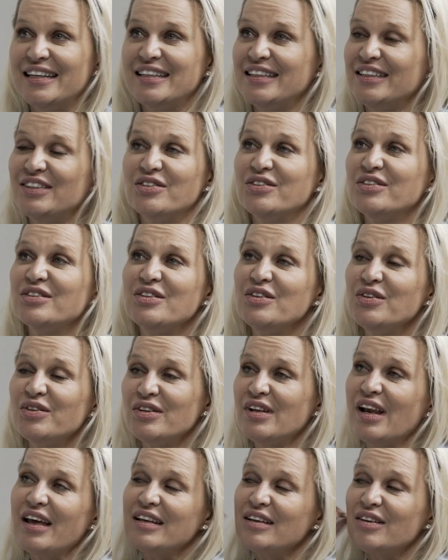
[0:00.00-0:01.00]

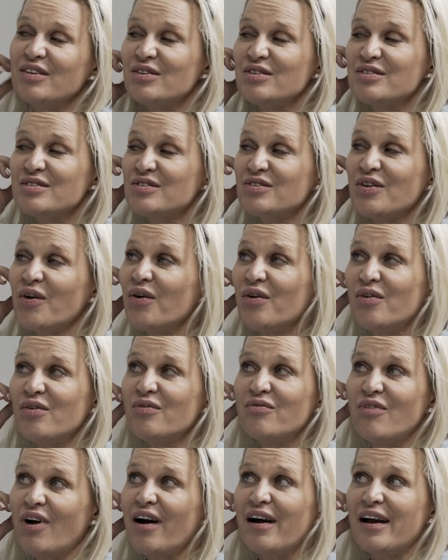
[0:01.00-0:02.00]
You're
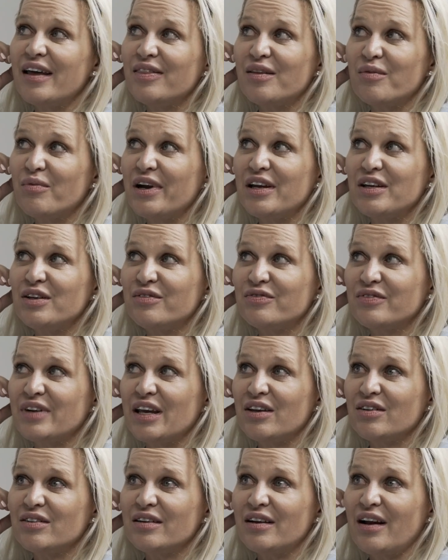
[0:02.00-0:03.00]
so right, the way you've
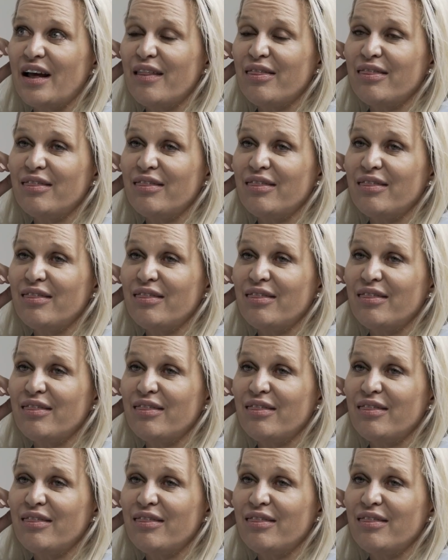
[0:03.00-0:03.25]
nailed it.